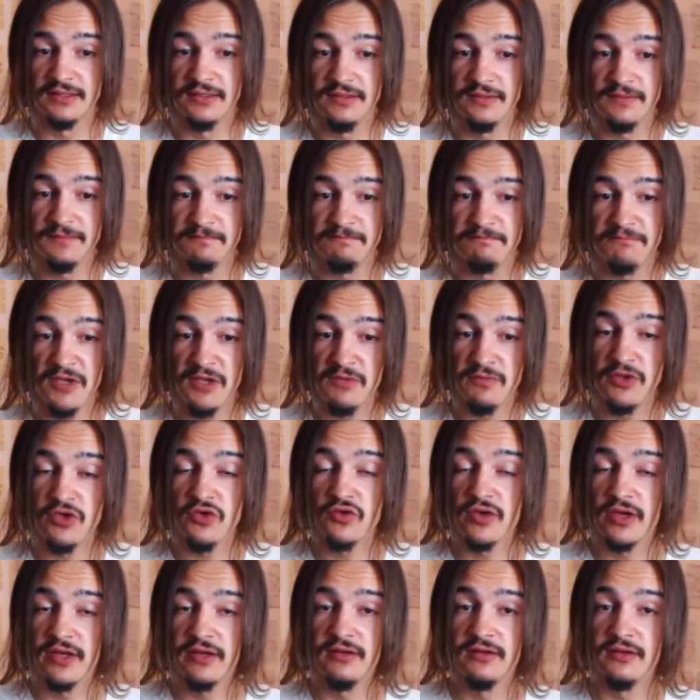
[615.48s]
maybe you
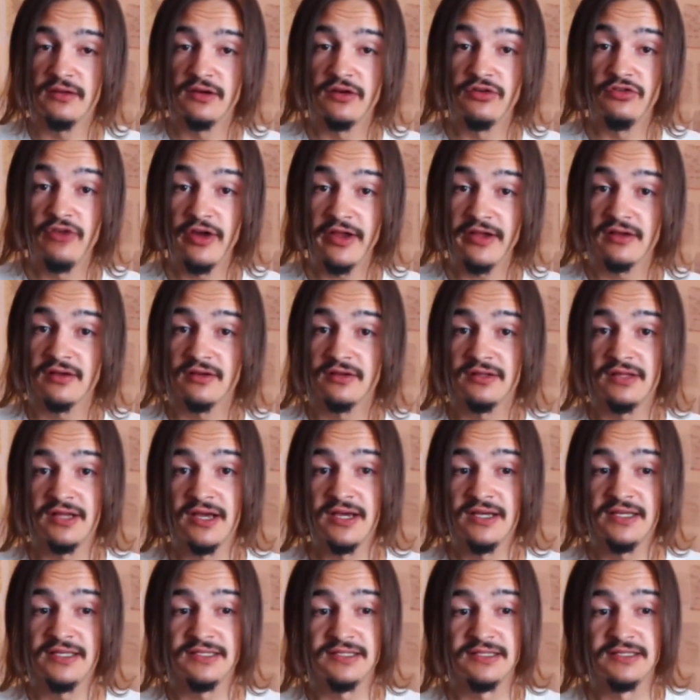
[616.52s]
can
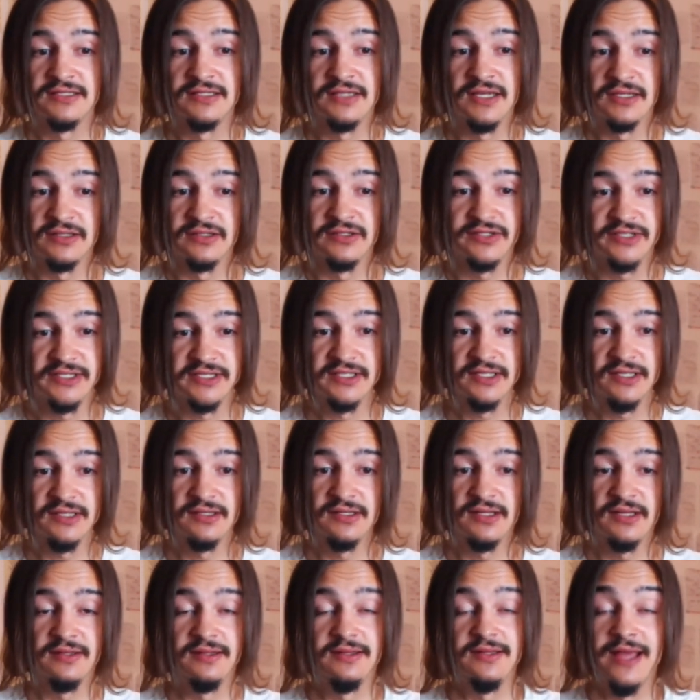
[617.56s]
recognize and understand
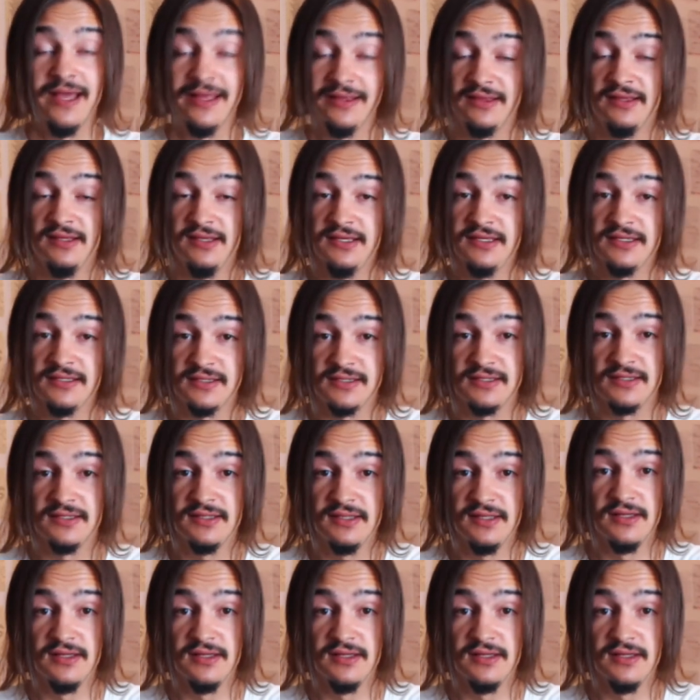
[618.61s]
that that is